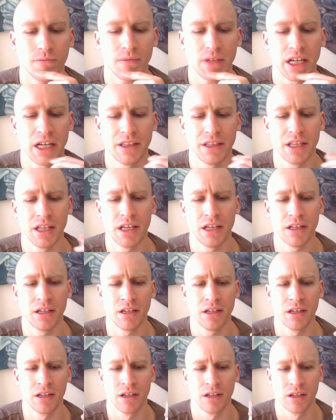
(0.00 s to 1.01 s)

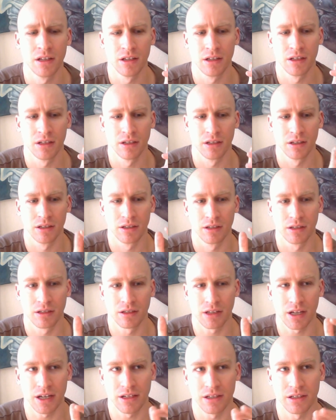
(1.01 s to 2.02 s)
then
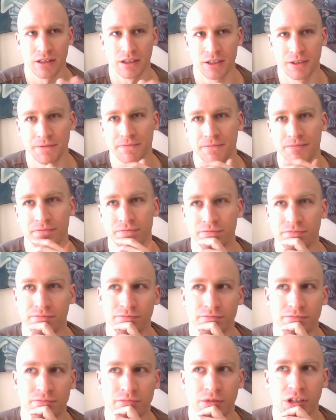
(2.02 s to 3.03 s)
kind of
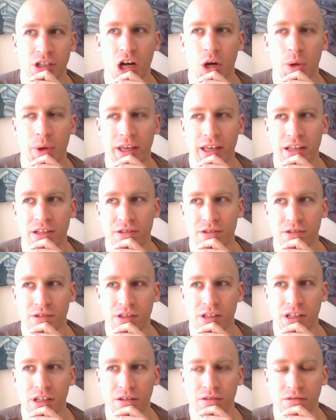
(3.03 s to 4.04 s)
going into
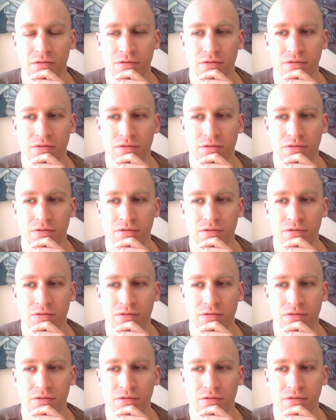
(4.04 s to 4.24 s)
the